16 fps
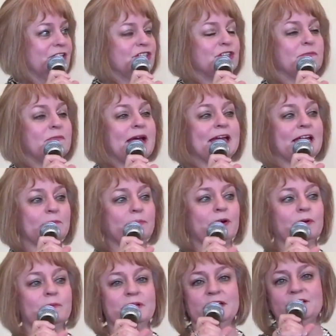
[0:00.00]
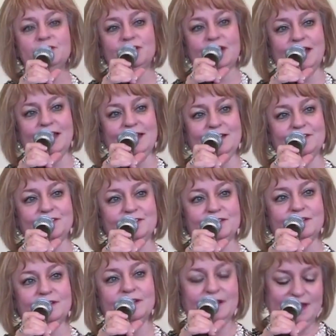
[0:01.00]
to make a permanent
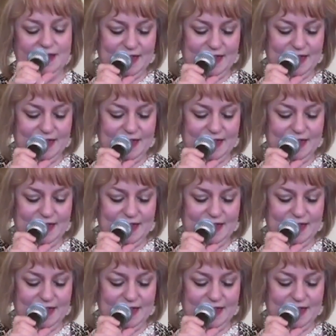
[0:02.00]
change.